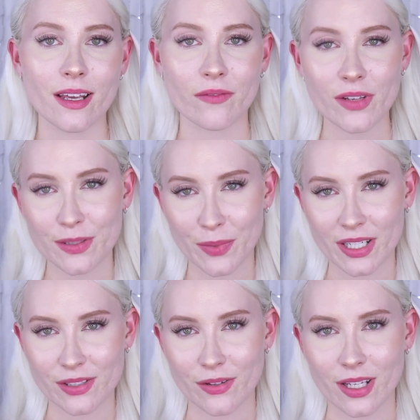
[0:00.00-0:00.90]
It feels
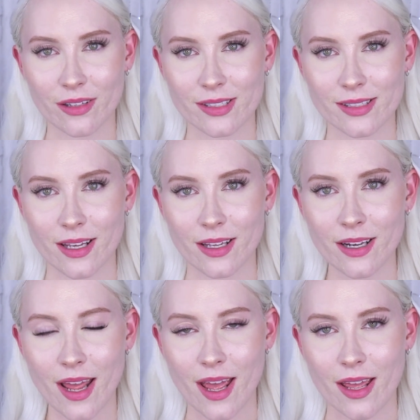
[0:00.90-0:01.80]
pretty soothing on the
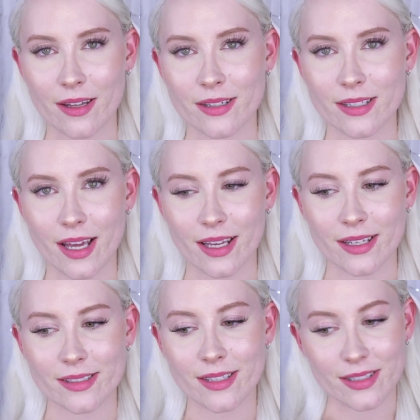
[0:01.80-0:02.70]
skin and I
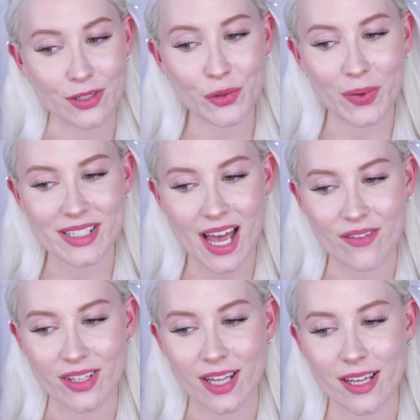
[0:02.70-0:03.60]
guess it's a good one to
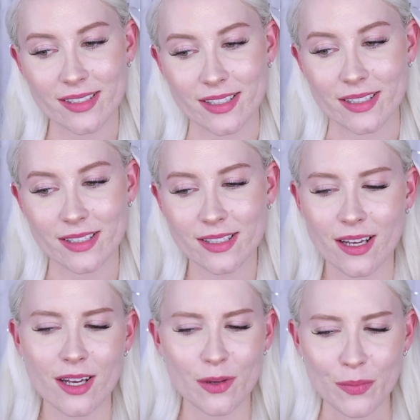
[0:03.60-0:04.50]
have in there since
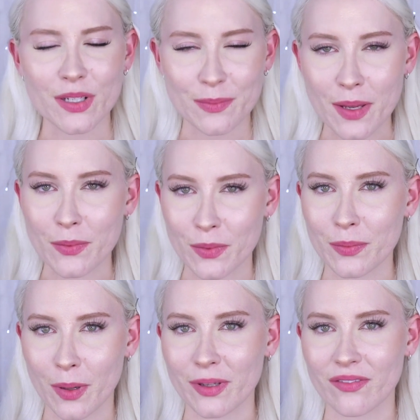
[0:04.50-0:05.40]
most people
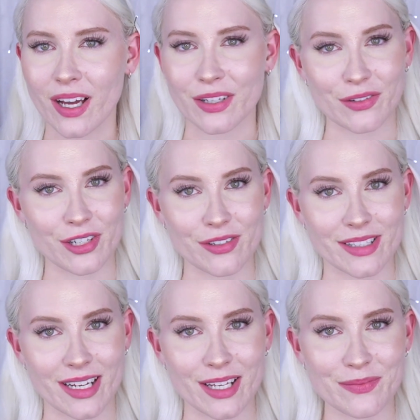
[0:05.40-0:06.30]
would probably find good
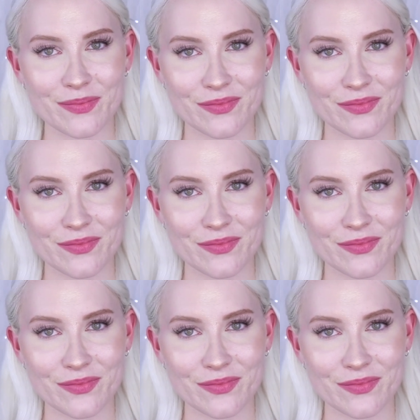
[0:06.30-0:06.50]
use in it.